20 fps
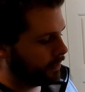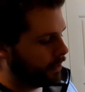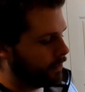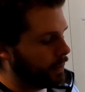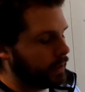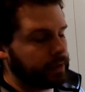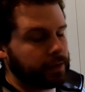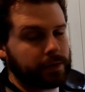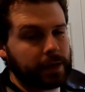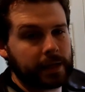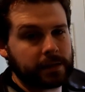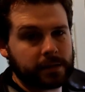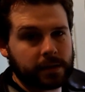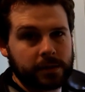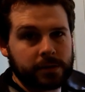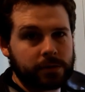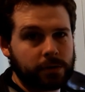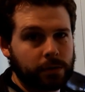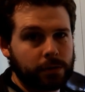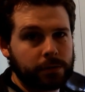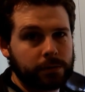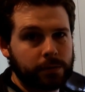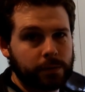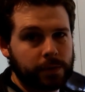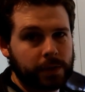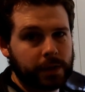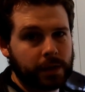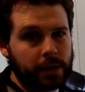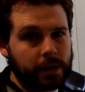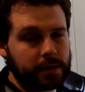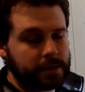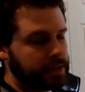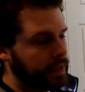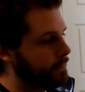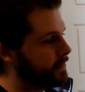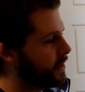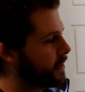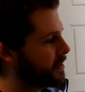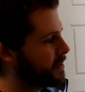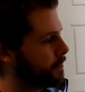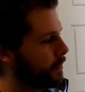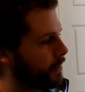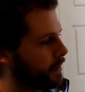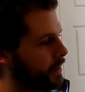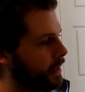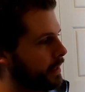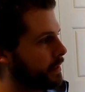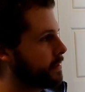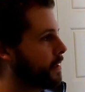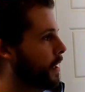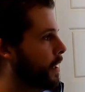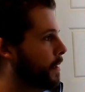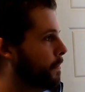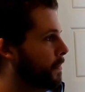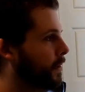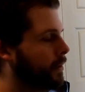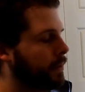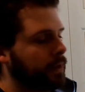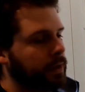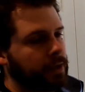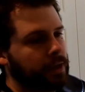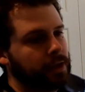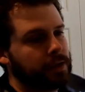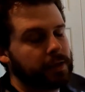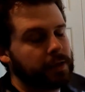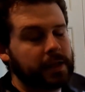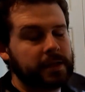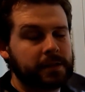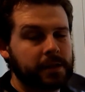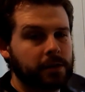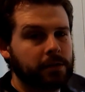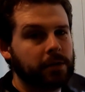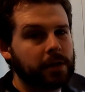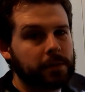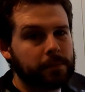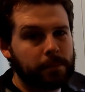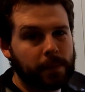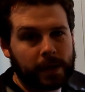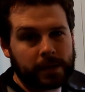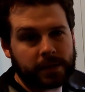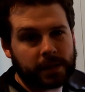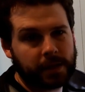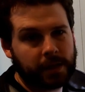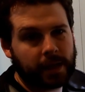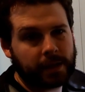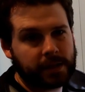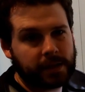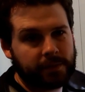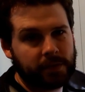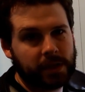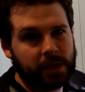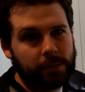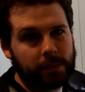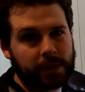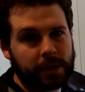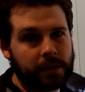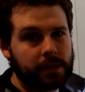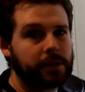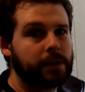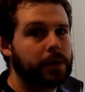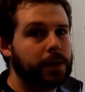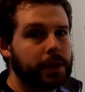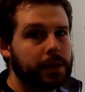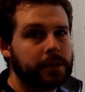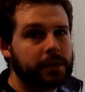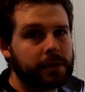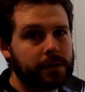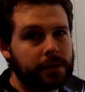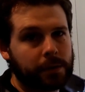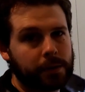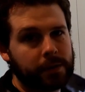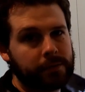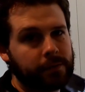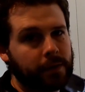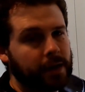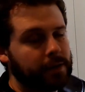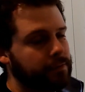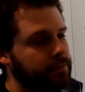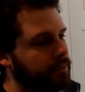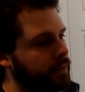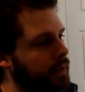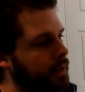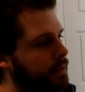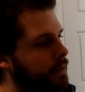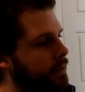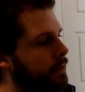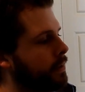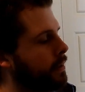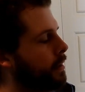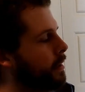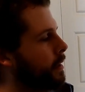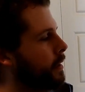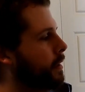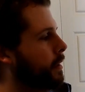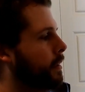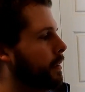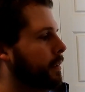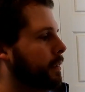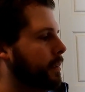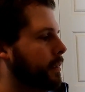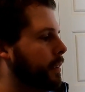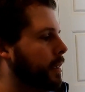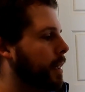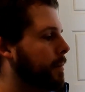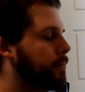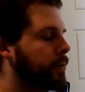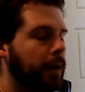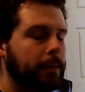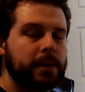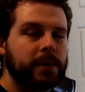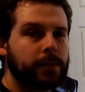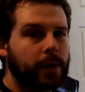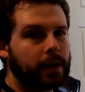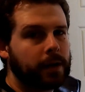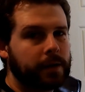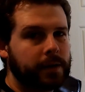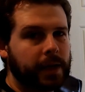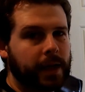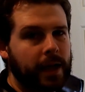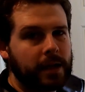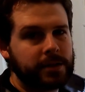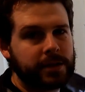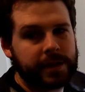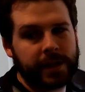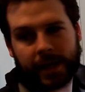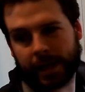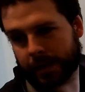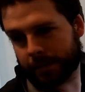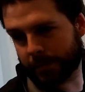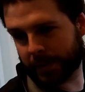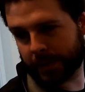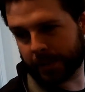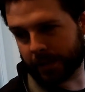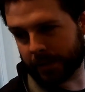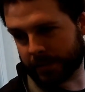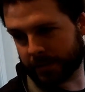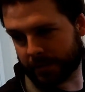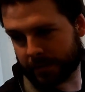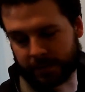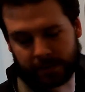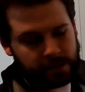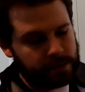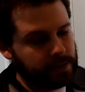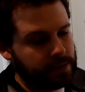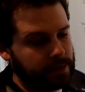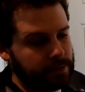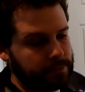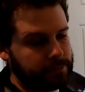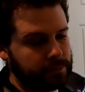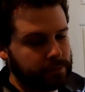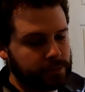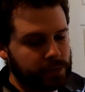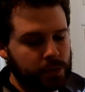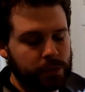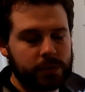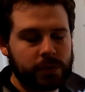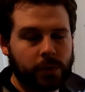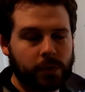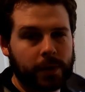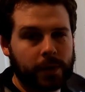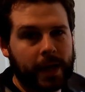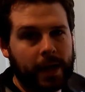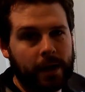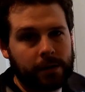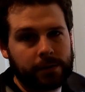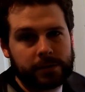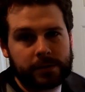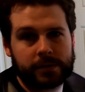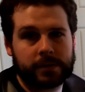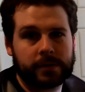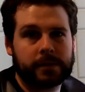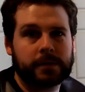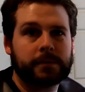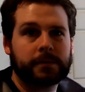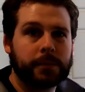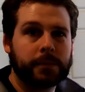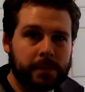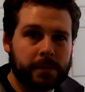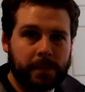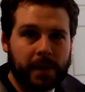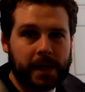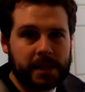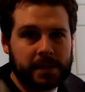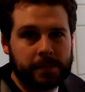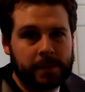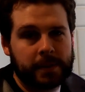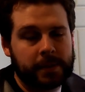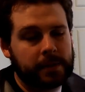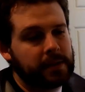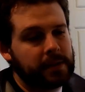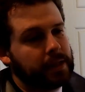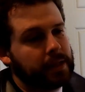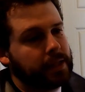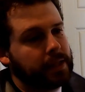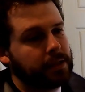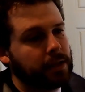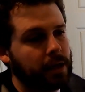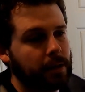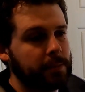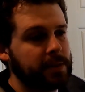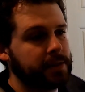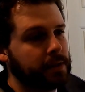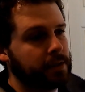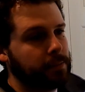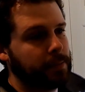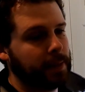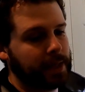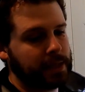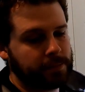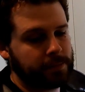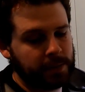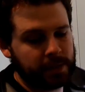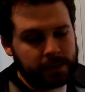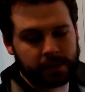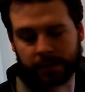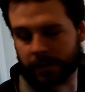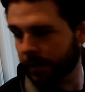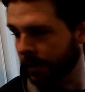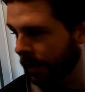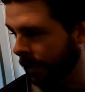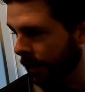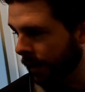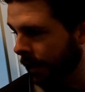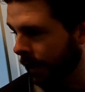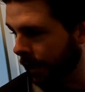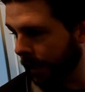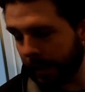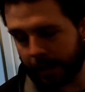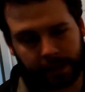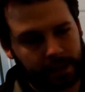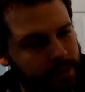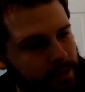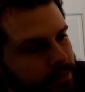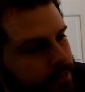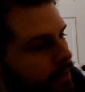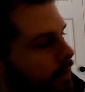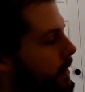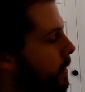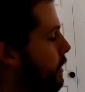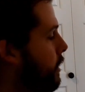Alright, now that's controlled to the Samsung SmartThings hub. They say you get best connectivity within 30 to 35 feet. I'm probably right on the edge of that because it's on a 2-story house with a basement and the hub is in the basement. And